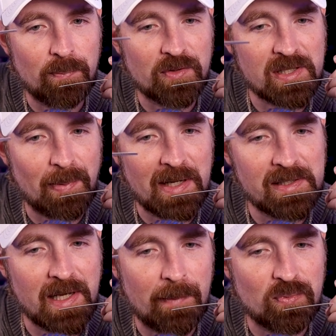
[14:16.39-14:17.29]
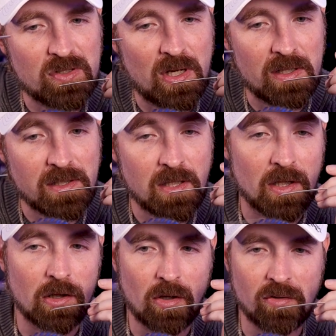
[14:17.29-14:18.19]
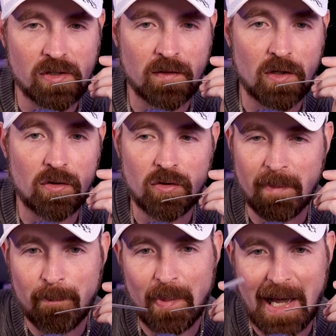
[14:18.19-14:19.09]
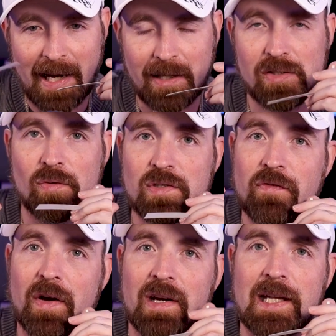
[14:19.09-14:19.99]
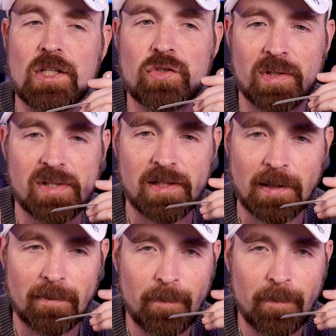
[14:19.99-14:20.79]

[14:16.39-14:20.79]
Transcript: spicy applesauce to the lows of the oud and back. So it's very interesting.